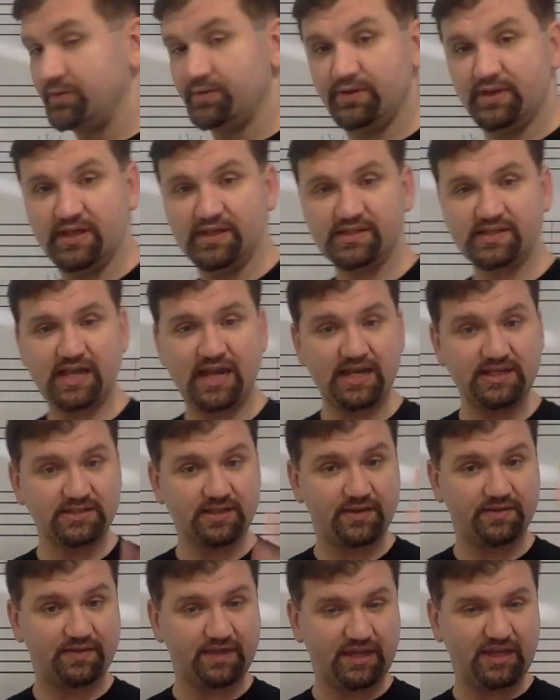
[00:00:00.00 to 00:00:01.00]
in this case,
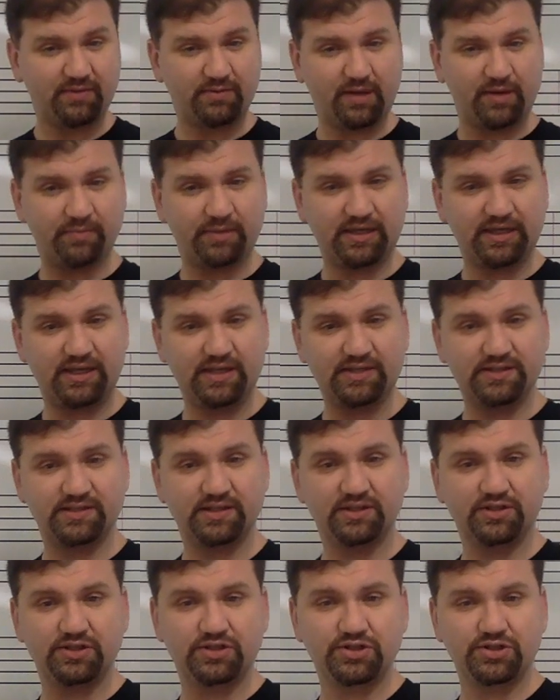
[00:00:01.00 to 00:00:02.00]
I think about my key
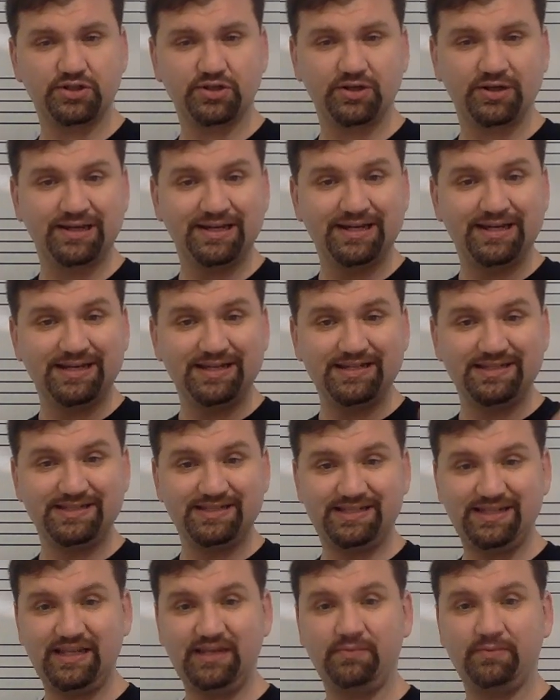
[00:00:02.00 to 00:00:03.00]
signature.
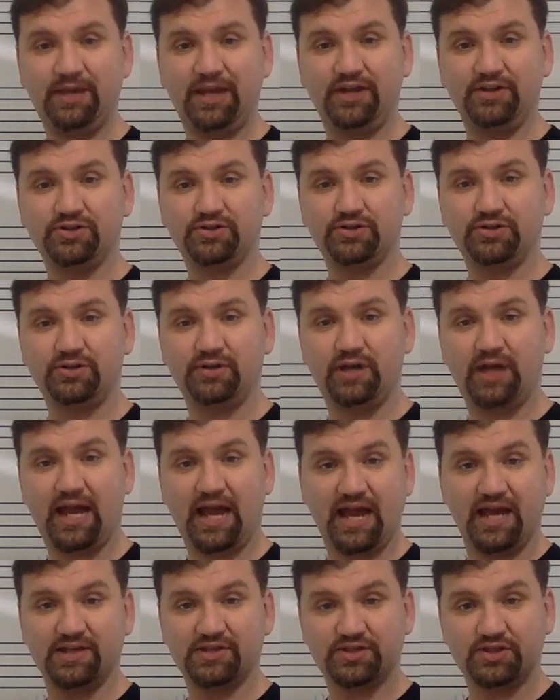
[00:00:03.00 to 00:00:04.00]
D major
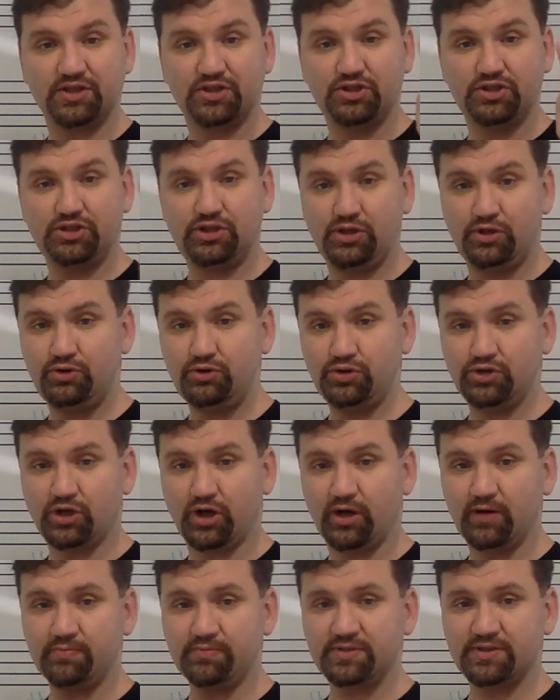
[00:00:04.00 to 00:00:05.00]
has two
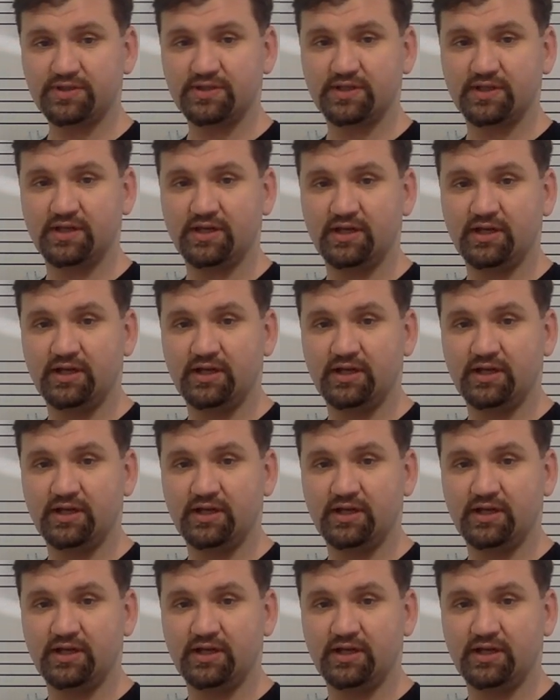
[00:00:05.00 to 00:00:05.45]
sharps.